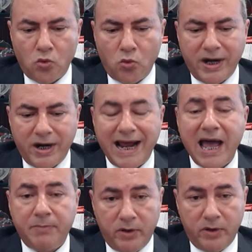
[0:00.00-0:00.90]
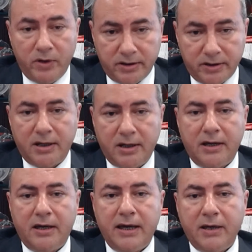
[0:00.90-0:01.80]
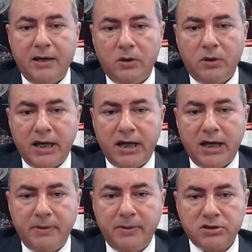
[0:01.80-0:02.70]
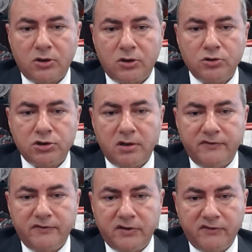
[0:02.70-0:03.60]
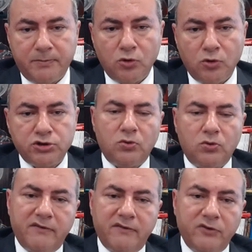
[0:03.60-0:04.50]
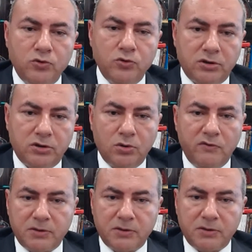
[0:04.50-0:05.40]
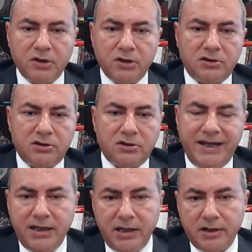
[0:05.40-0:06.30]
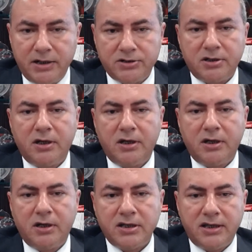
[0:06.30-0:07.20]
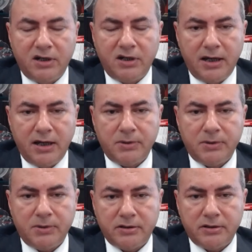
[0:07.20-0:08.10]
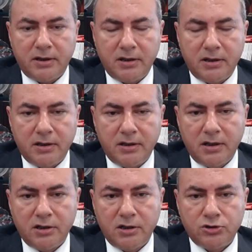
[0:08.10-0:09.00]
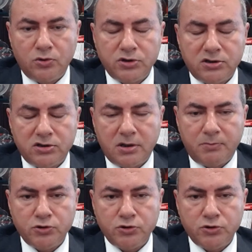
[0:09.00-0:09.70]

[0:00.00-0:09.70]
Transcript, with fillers: we're happy with, and we were happy with the conservative approach that we have used over the past many years. That definitely helped us through this